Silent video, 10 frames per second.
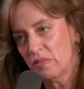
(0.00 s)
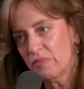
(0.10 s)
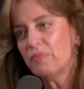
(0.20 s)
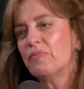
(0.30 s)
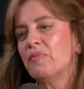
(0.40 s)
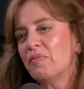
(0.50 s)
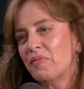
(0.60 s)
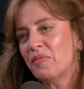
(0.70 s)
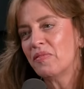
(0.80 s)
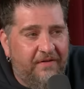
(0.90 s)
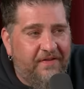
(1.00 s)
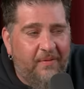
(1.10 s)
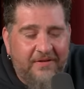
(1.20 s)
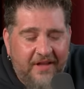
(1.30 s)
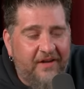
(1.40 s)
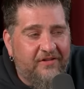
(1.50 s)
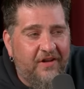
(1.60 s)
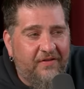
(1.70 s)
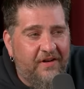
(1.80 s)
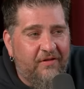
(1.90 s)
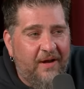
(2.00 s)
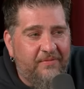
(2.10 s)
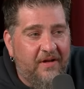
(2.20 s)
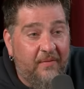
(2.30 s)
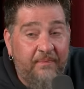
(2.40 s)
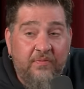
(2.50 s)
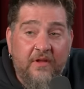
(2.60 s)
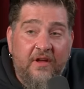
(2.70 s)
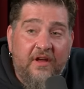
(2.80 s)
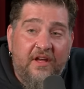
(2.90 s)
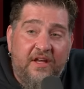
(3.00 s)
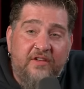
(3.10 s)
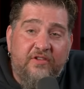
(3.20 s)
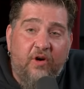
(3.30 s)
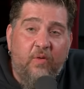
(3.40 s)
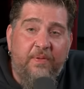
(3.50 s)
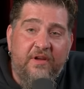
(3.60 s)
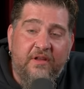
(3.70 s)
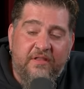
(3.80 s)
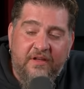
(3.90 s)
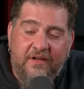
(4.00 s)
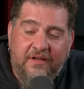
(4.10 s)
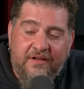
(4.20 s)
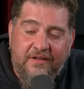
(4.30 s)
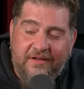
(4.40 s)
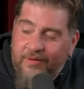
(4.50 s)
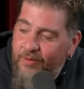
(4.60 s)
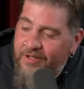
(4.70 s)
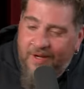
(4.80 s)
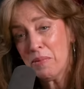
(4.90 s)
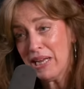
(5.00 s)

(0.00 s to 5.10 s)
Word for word: I feel the same way about Corey Feldman. Let yourself get wrapped up. His opening thing I want to be